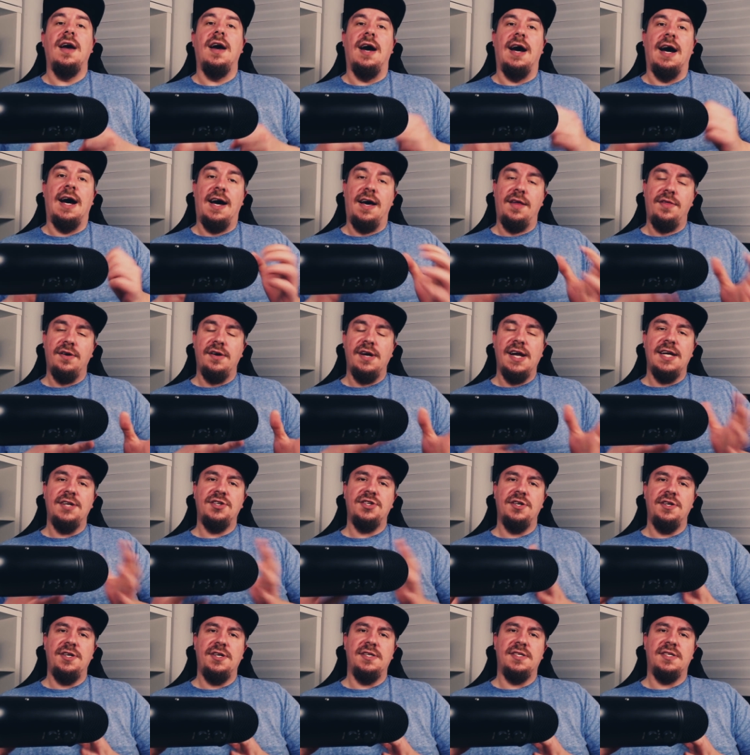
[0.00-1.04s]
Other
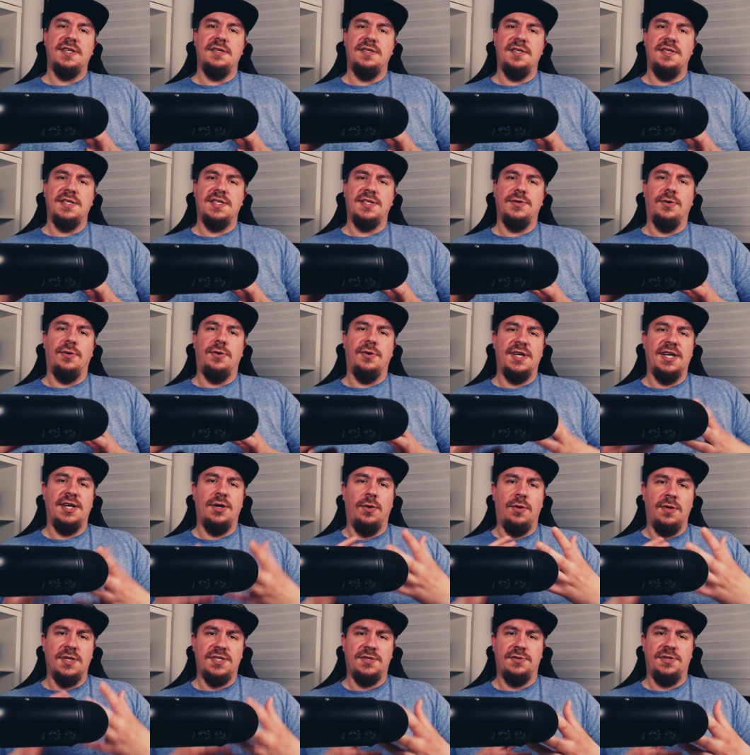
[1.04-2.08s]
engineers at Discord had
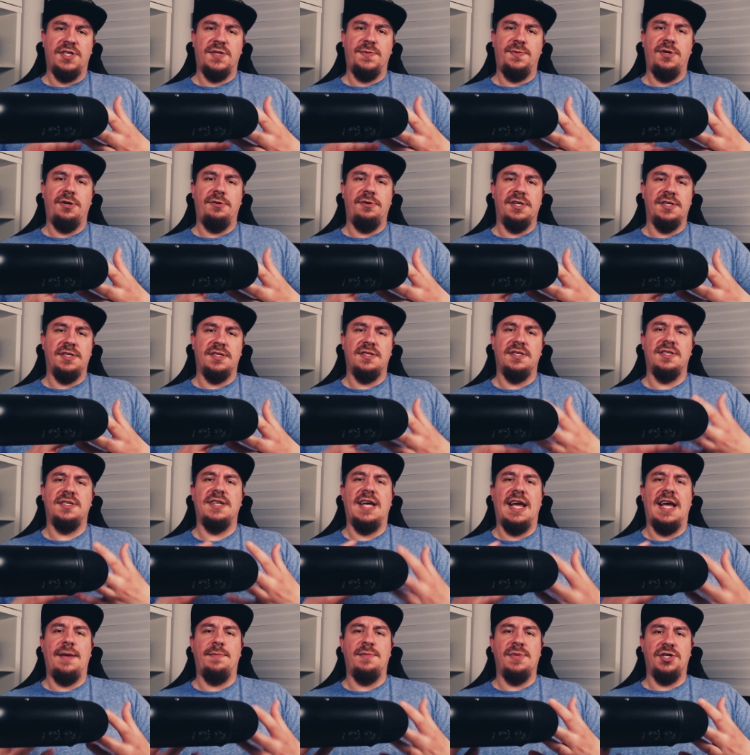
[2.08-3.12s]
also experienced the
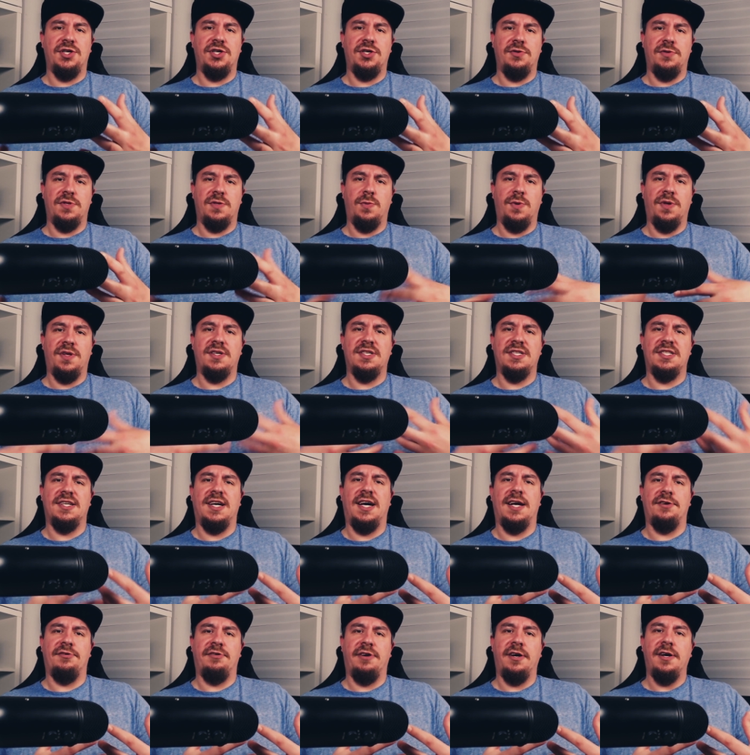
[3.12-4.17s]
same issues with
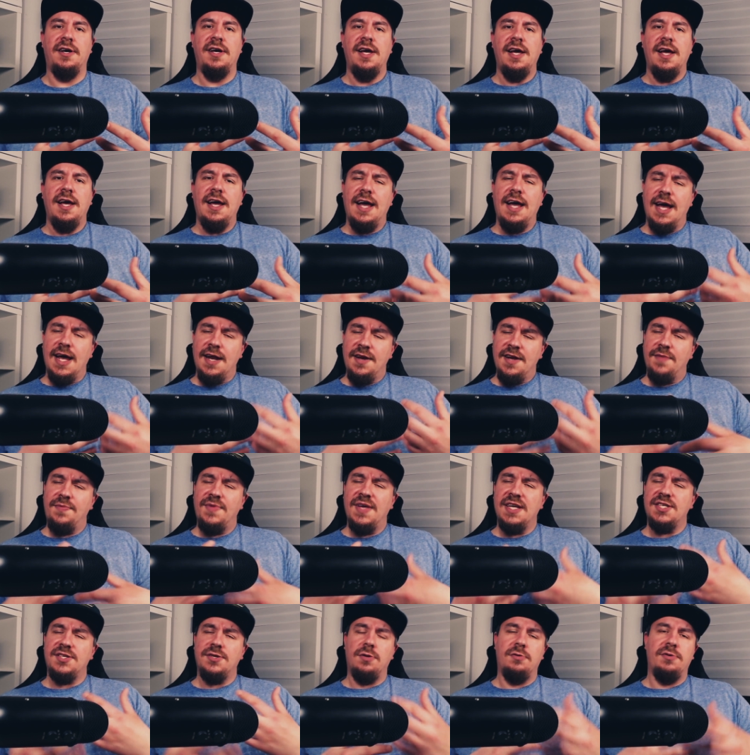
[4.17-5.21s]
Cassandra and had
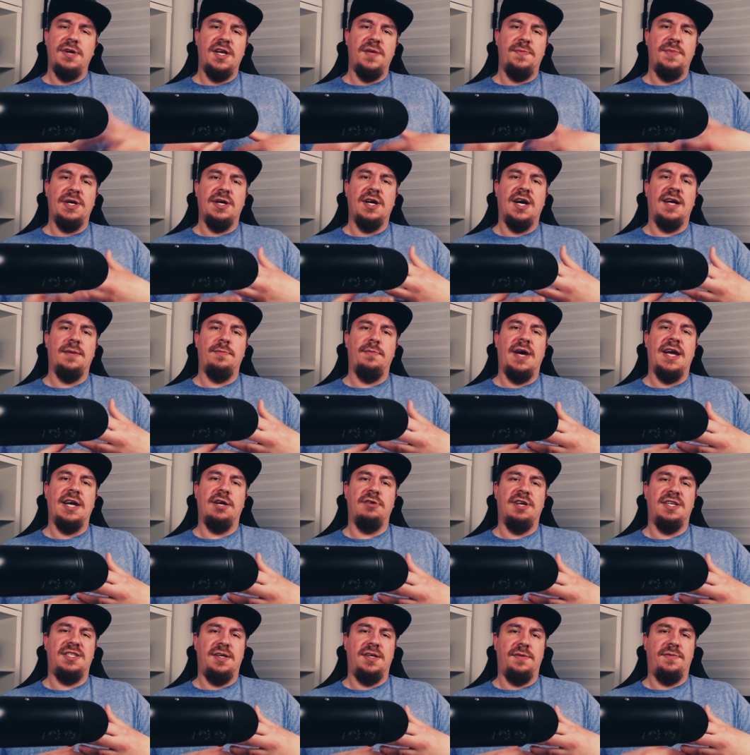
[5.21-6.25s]
thus already begun
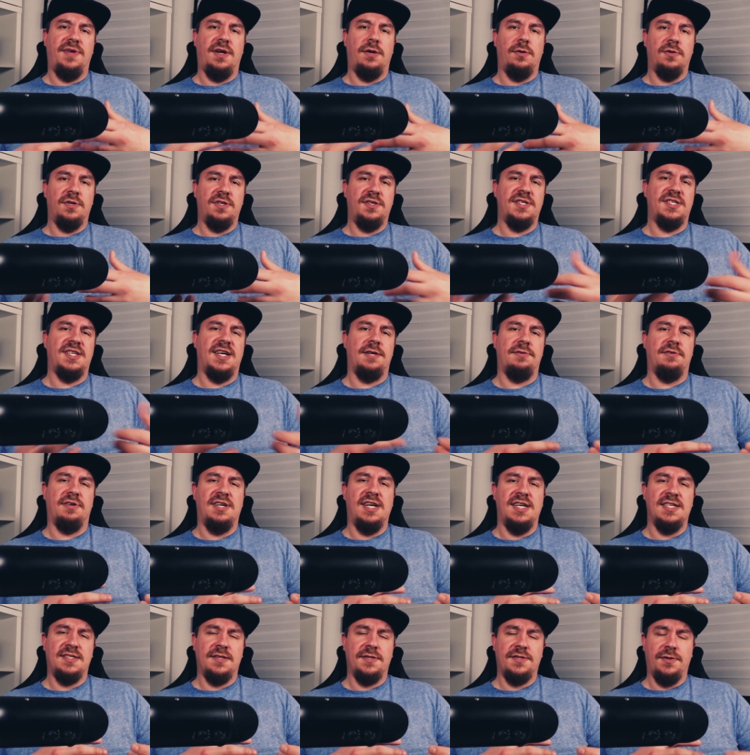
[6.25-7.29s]
migrating their own Cassandra
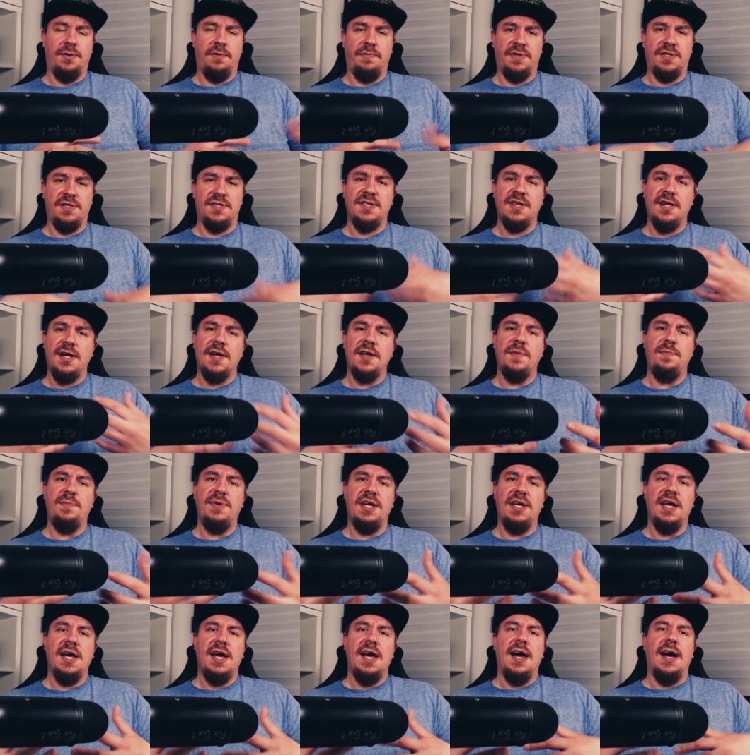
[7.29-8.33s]
clusters over to ScyllaDB
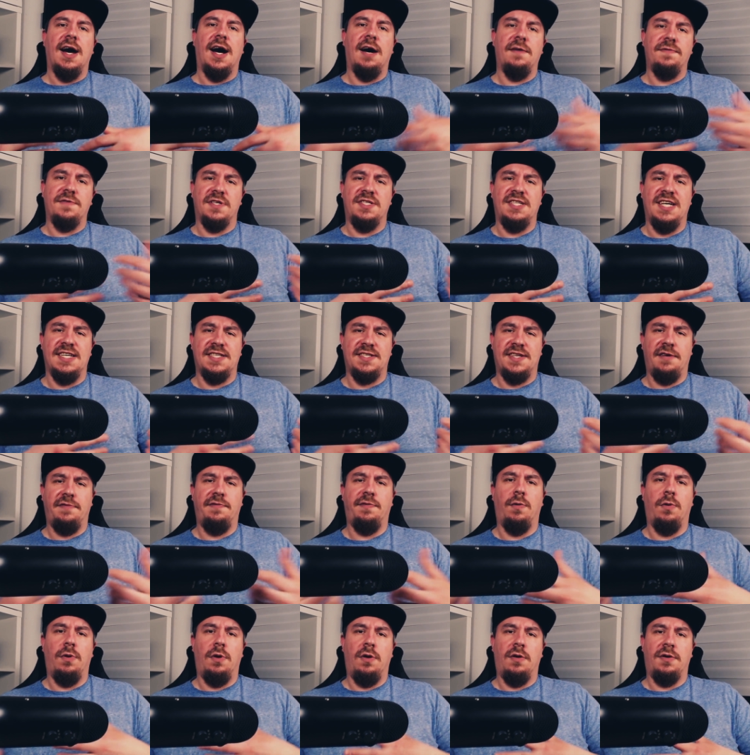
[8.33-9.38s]
after testing
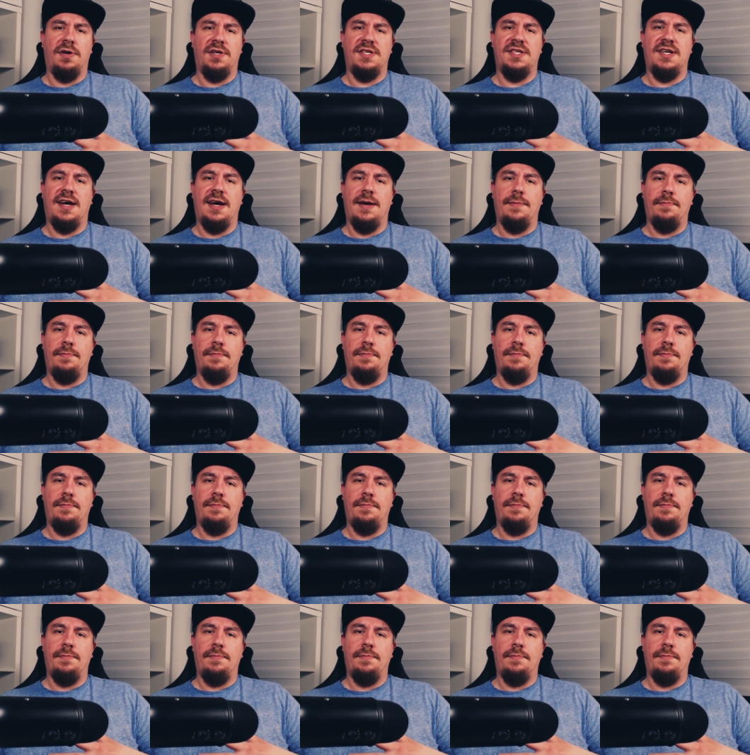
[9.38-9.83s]
for a longer time.